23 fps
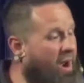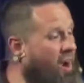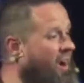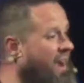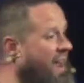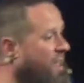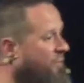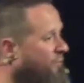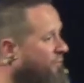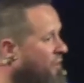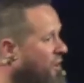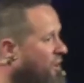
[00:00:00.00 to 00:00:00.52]
And
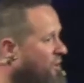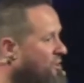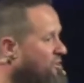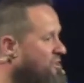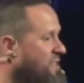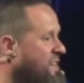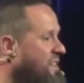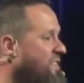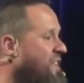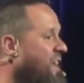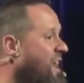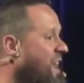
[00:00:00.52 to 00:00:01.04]
where at
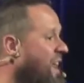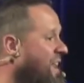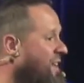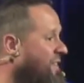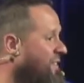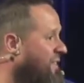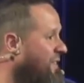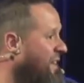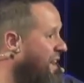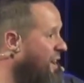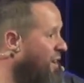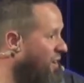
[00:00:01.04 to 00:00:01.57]
first she
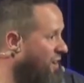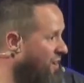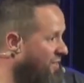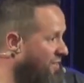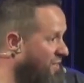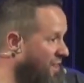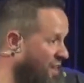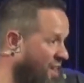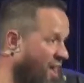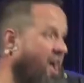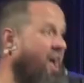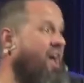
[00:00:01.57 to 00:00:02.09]
thought here